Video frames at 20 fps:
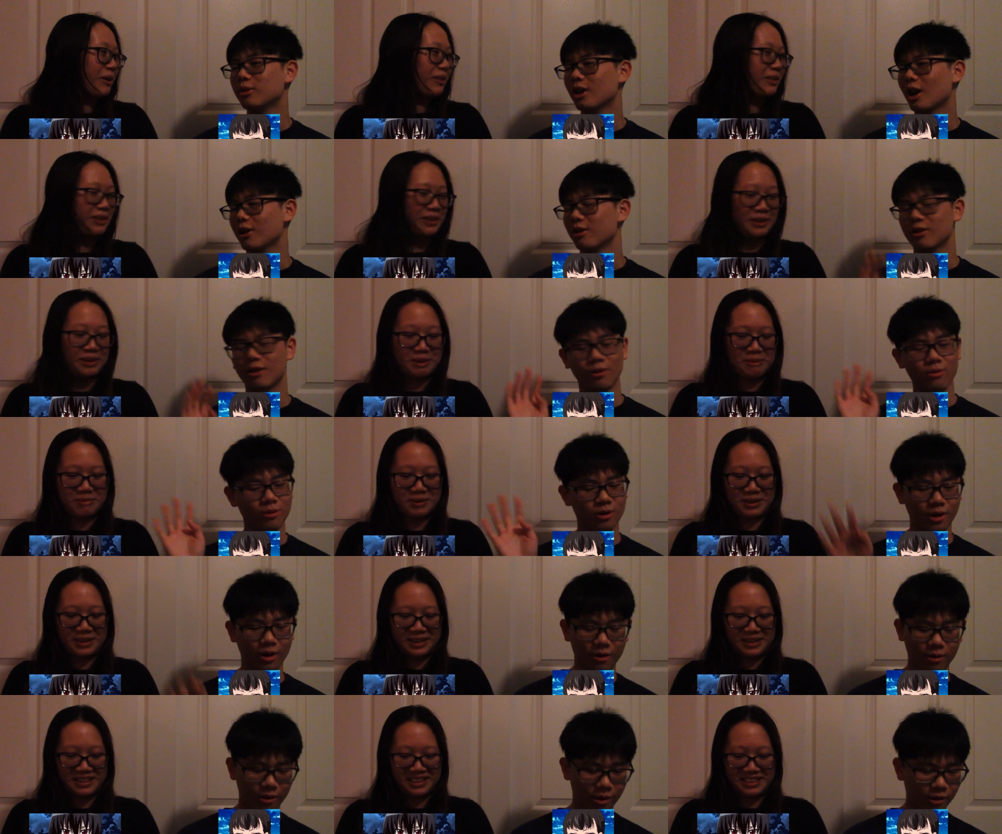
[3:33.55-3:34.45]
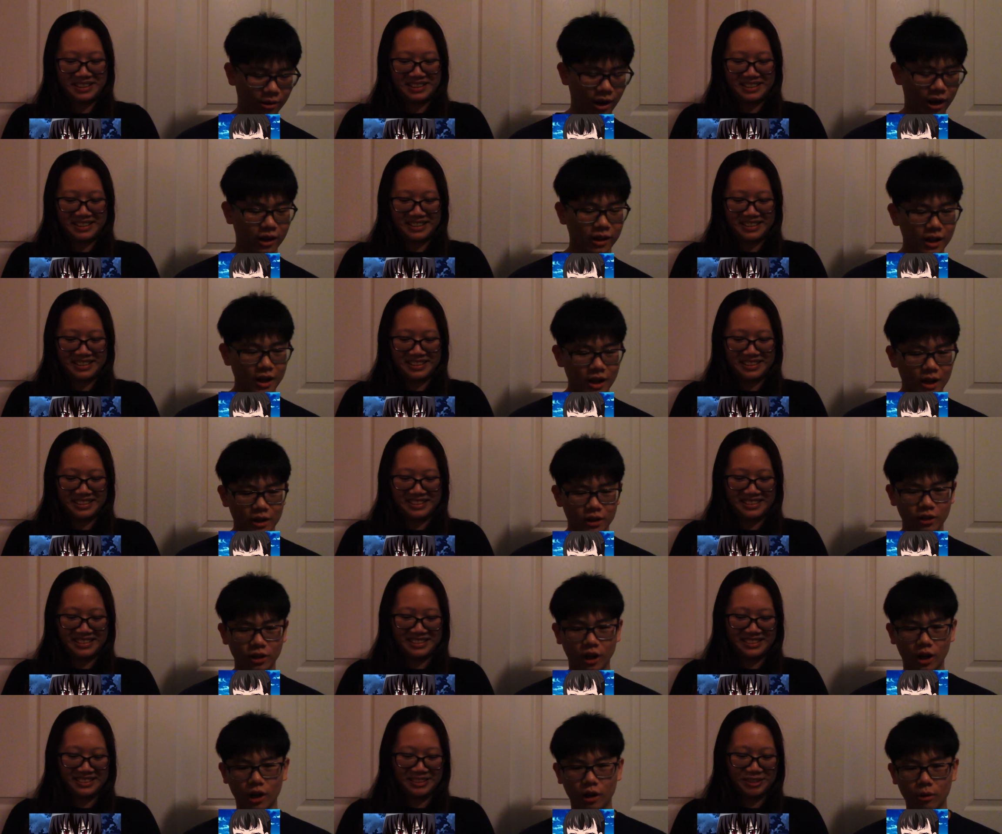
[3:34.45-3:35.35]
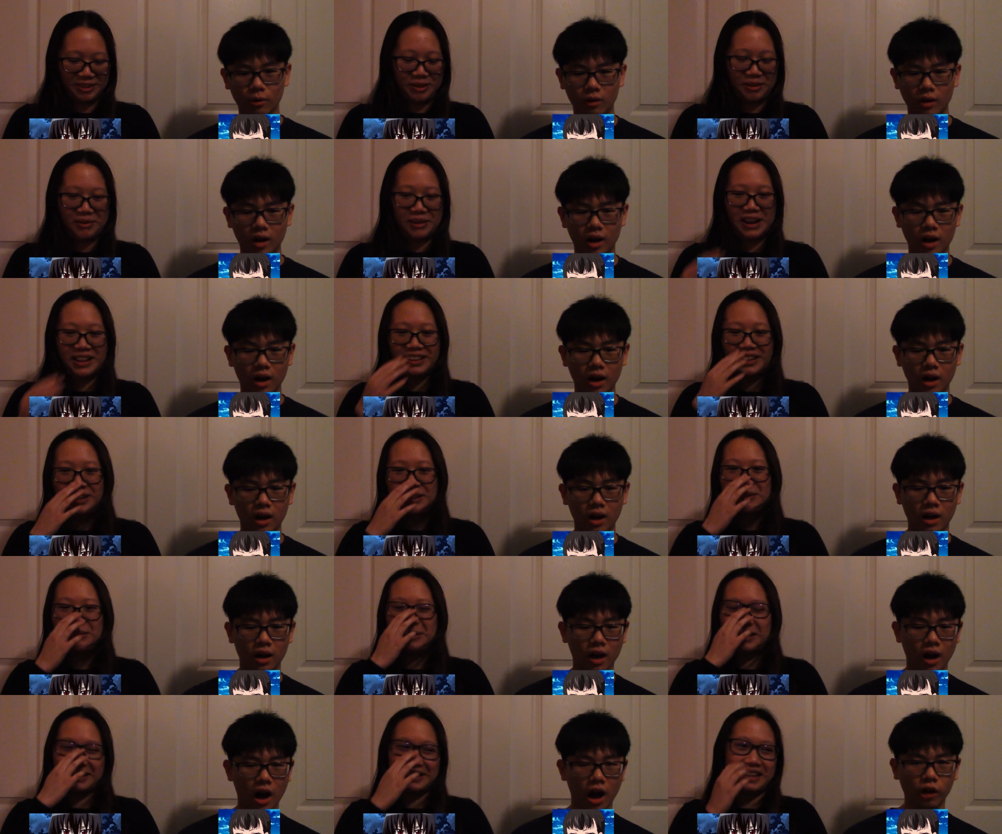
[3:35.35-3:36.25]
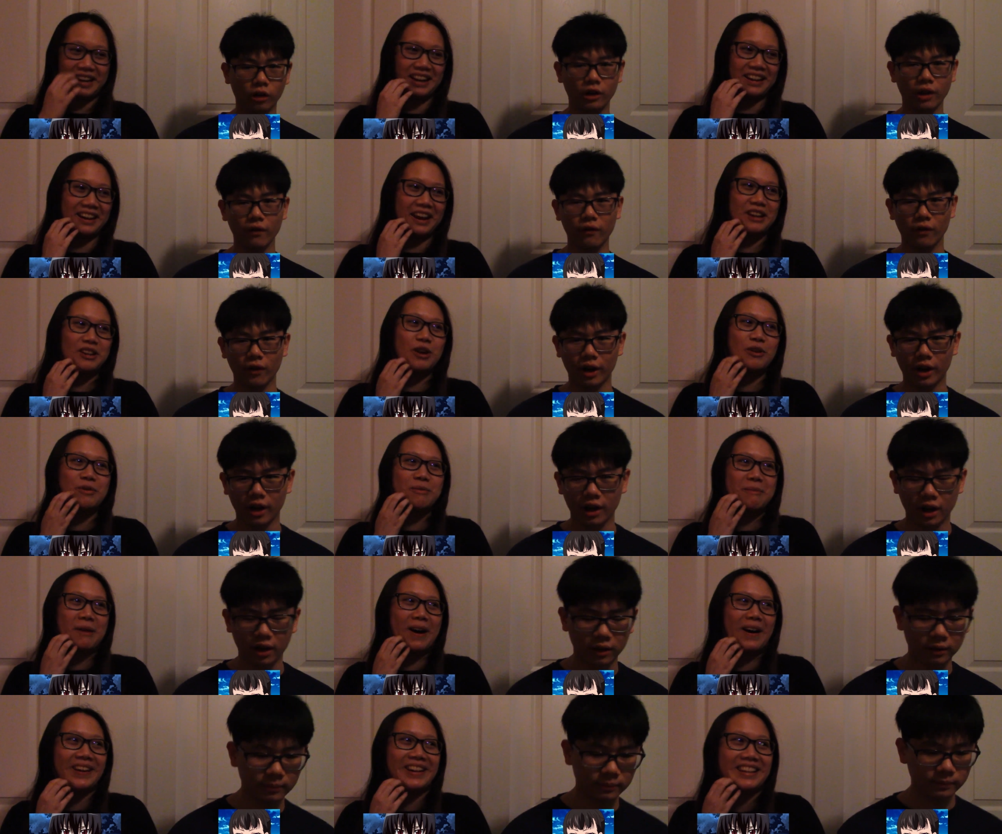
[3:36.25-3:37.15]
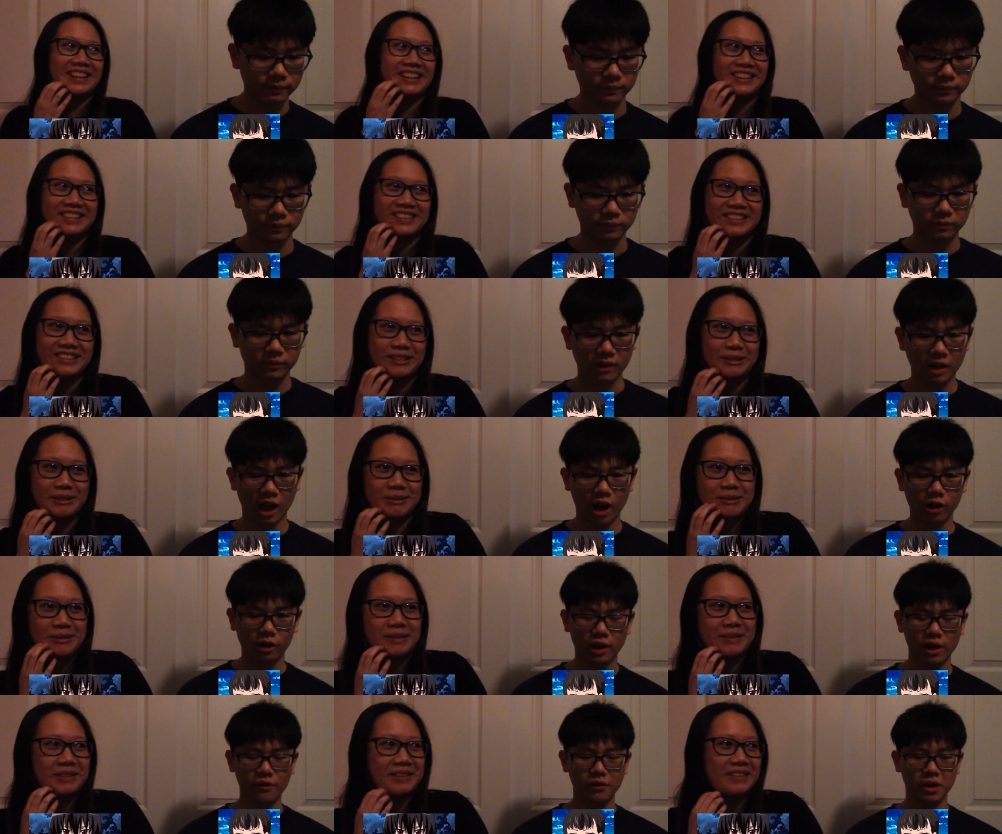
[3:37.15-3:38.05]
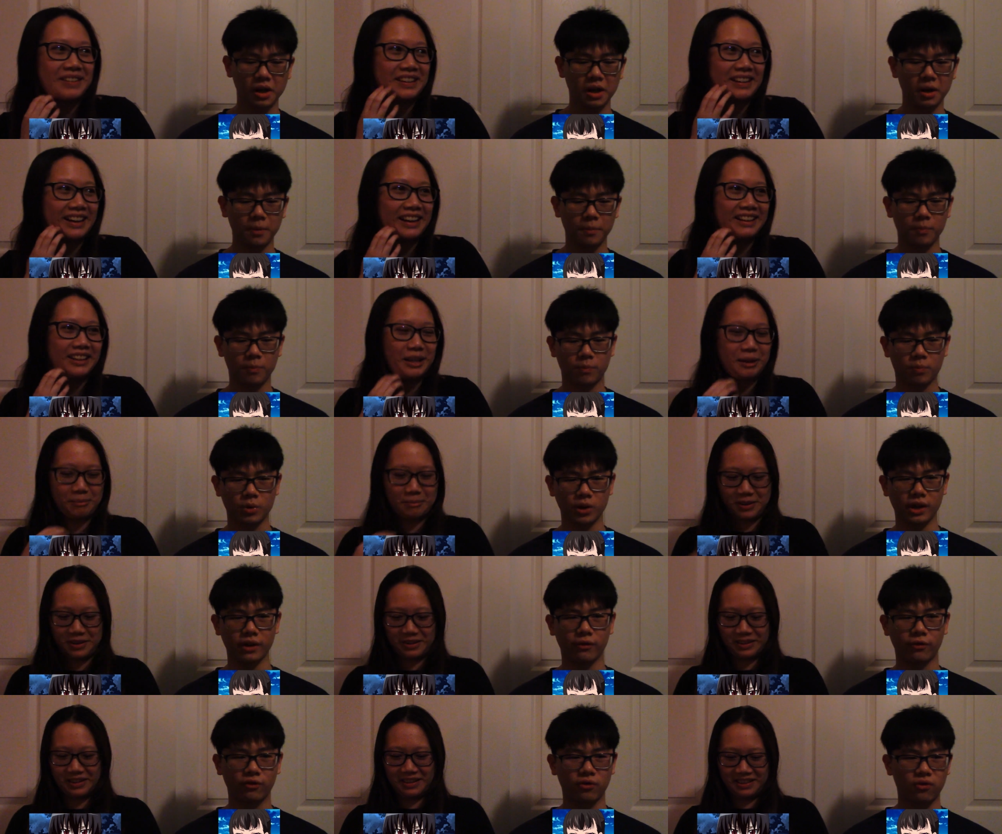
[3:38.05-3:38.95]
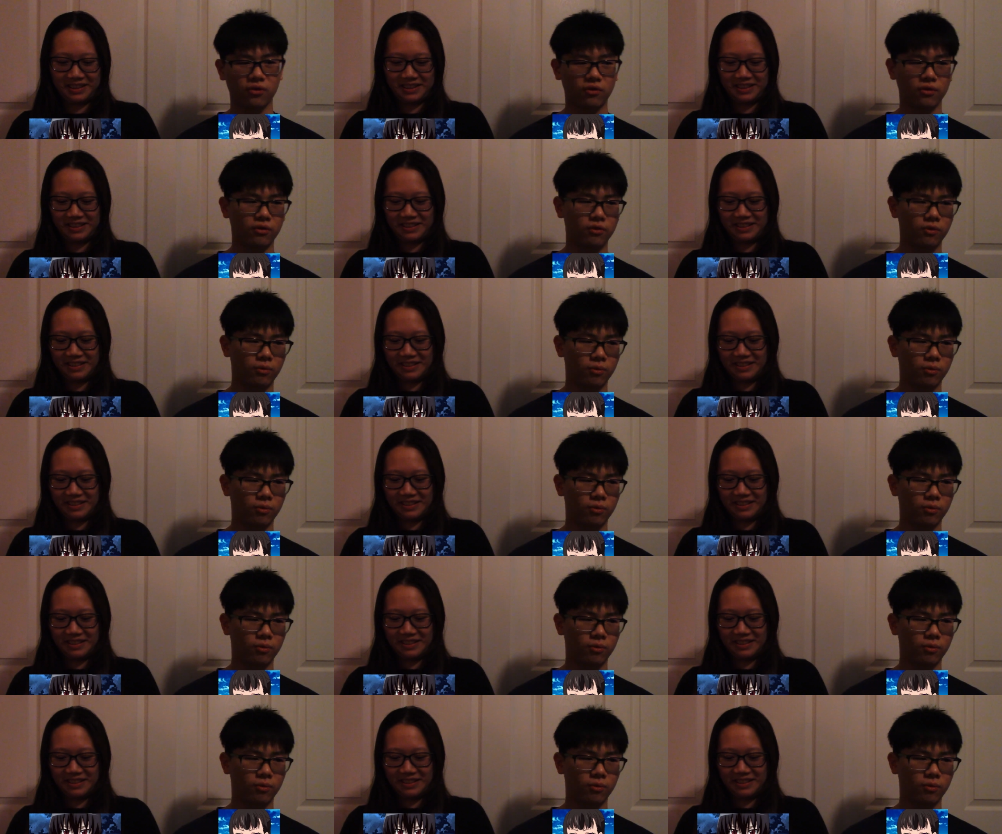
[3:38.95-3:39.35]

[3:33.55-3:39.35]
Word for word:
Speaker 1: yeah, you don't know. Okay, so, so I'll, uh, I'll, give. I know who Maki is. I'll give a like brief Maki.